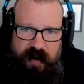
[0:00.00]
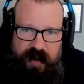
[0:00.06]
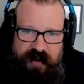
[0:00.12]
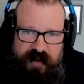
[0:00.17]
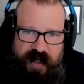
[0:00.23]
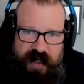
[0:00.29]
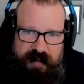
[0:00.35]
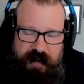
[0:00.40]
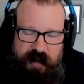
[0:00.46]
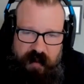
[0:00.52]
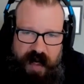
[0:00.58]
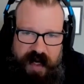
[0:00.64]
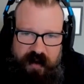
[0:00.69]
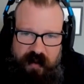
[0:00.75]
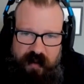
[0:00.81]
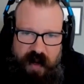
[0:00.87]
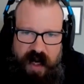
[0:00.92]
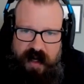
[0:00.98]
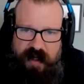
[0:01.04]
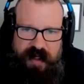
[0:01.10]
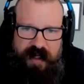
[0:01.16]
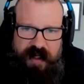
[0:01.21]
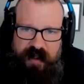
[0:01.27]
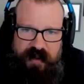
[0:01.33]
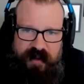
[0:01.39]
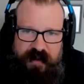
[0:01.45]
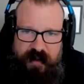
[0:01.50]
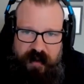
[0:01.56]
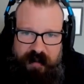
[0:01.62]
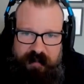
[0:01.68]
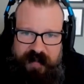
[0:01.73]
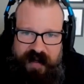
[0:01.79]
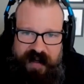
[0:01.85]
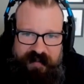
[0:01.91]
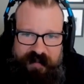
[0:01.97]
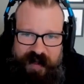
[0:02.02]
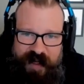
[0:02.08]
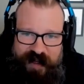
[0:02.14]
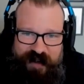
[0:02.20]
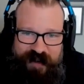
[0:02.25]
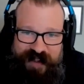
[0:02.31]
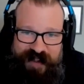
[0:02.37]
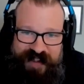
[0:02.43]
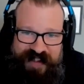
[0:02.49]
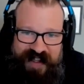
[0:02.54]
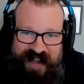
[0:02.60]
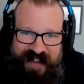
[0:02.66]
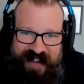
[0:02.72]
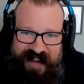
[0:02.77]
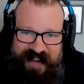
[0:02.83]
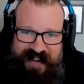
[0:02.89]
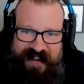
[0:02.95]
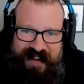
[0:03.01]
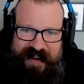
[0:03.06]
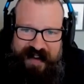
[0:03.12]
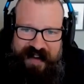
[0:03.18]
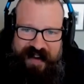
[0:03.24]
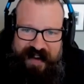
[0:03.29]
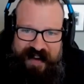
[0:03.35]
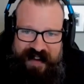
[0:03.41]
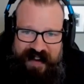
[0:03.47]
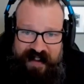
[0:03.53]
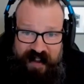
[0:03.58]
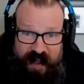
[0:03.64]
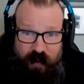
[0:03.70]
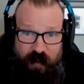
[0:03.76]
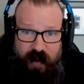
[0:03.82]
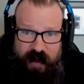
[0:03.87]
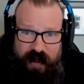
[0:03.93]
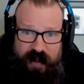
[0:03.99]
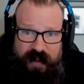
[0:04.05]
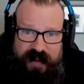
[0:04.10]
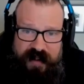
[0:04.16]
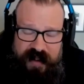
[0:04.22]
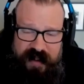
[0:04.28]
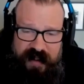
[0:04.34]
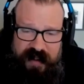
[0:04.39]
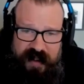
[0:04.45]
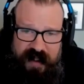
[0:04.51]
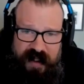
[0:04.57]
going to try to be right or wrong here, so I'm not going to say that they weren't.